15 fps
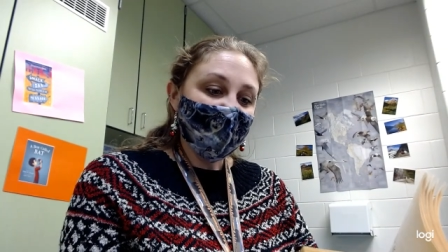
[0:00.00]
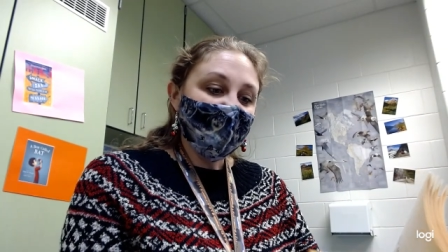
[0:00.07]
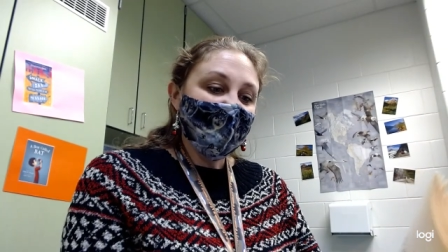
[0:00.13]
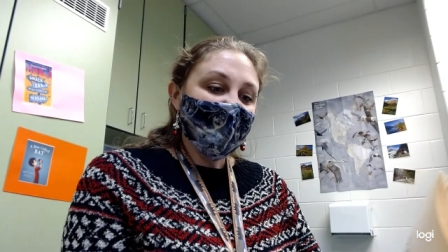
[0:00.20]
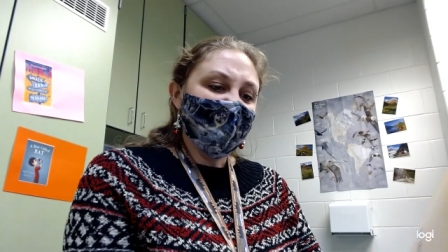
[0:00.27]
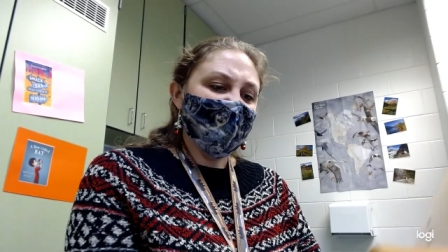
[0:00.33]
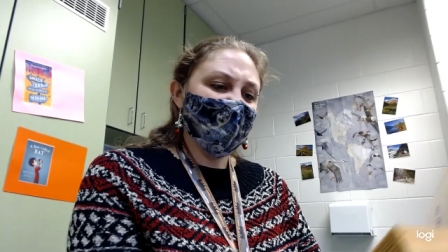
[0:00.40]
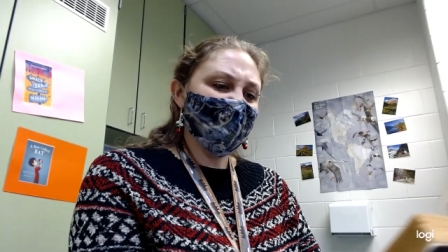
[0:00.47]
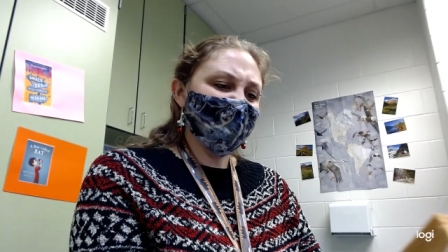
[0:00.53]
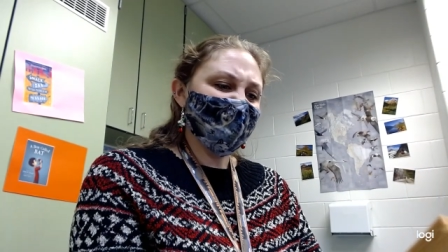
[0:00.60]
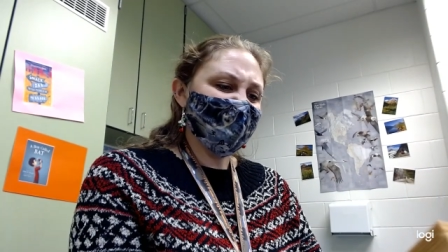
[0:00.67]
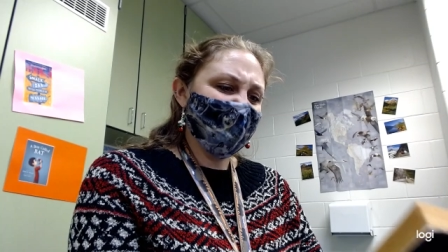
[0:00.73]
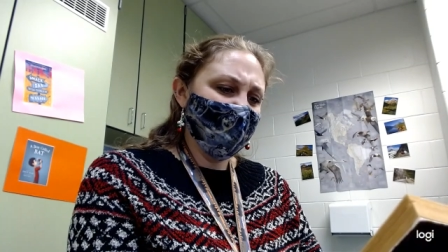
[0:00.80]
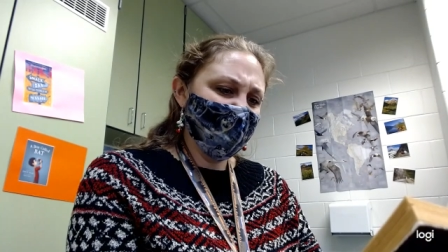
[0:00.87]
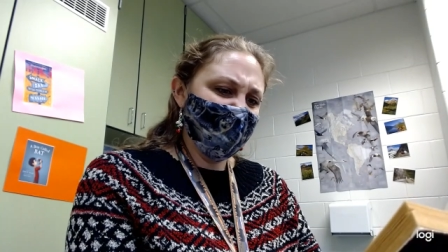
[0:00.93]
there was
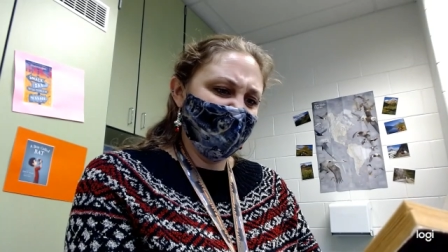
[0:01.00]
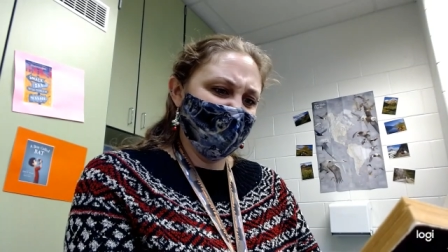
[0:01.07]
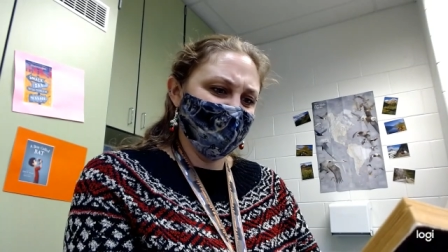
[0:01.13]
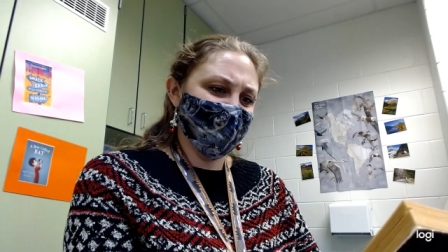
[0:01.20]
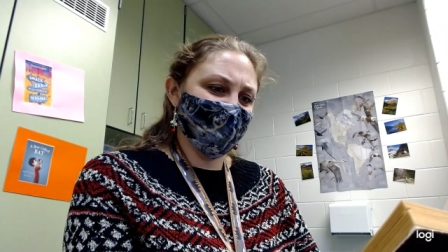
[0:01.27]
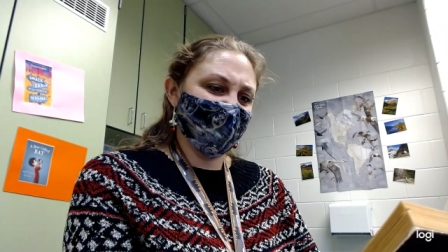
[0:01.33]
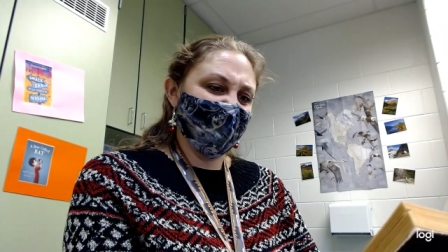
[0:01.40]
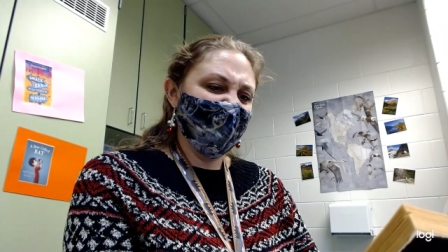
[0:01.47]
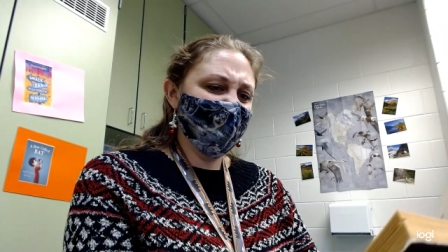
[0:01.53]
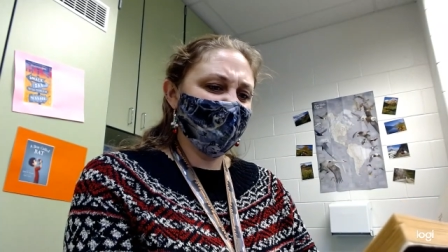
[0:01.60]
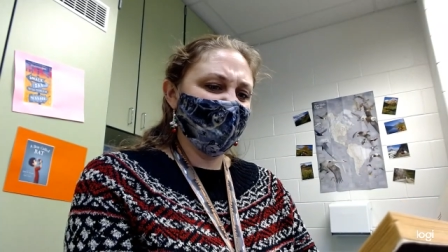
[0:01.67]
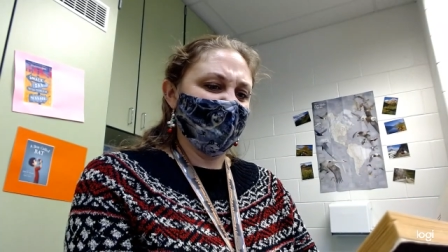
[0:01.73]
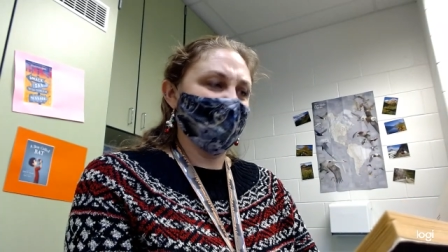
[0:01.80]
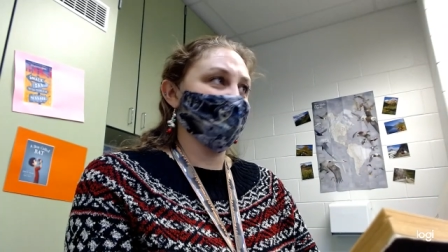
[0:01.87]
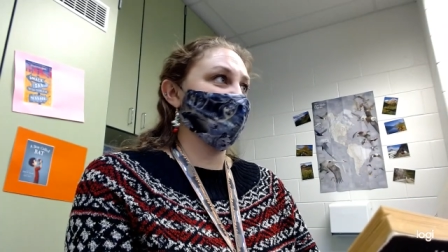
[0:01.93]
something dreadfully
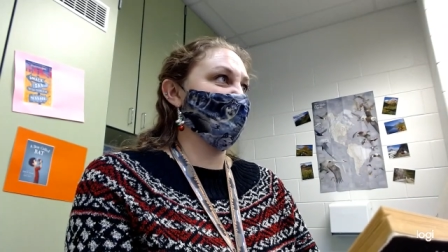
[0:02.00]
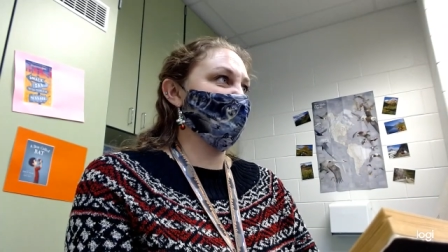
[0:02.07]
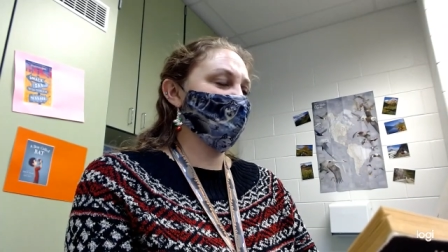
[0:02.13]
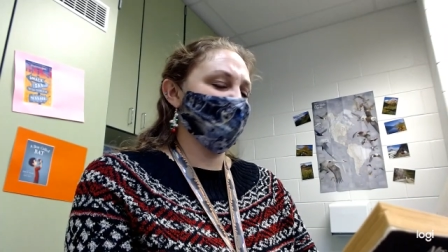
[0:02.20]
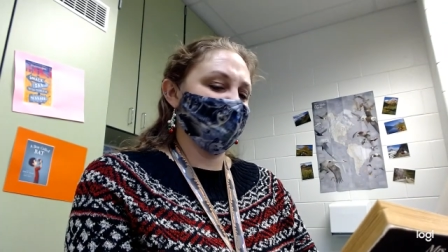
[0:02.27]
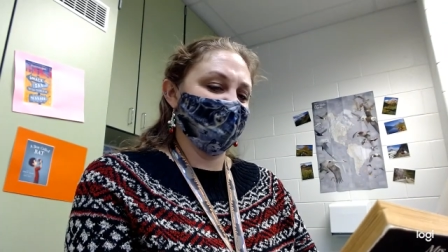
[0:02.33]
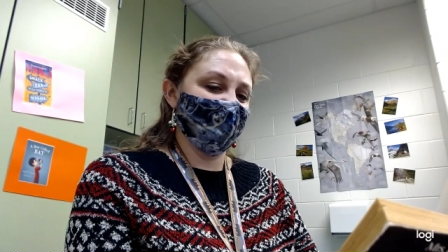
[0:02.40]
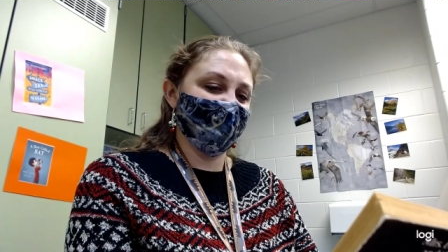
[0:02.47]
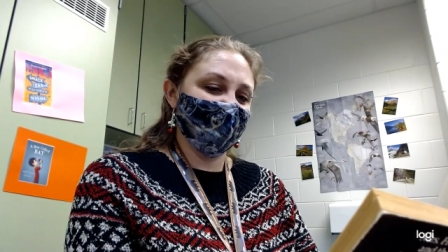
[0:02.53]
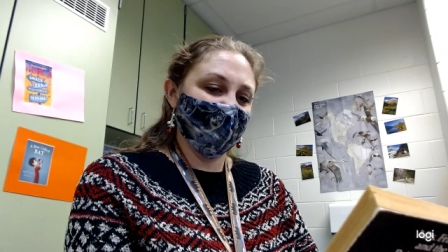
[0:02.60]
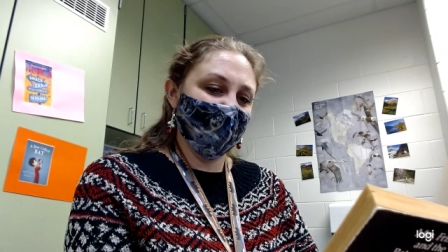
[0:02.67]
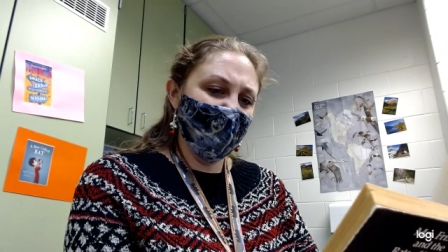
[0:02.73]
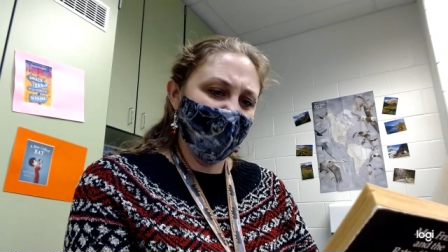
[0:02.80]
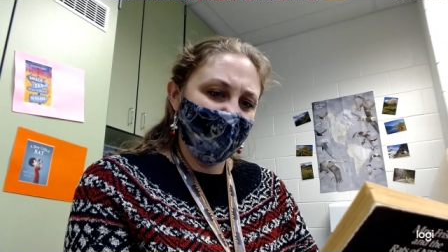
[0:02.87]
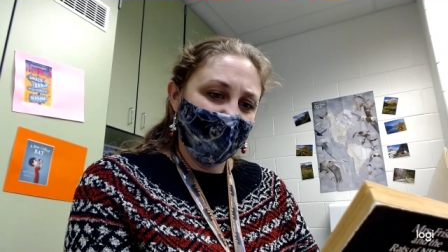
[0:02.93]
wrong with the
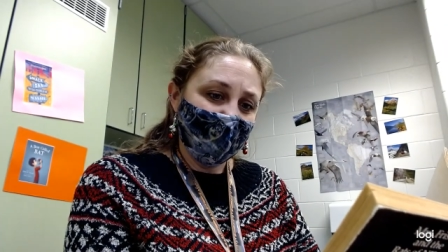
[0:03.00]
floor.